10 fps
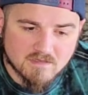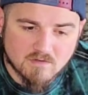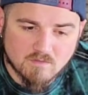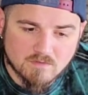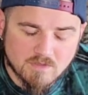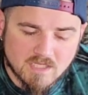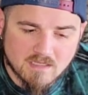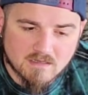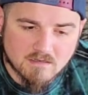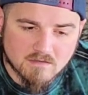When we
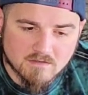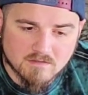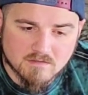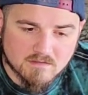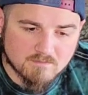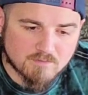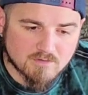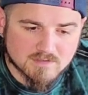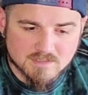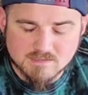had all the
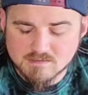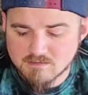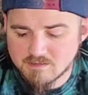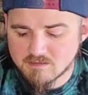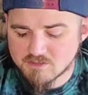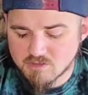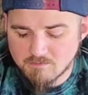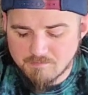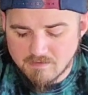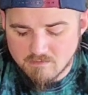protests during the
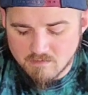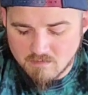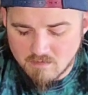Trump era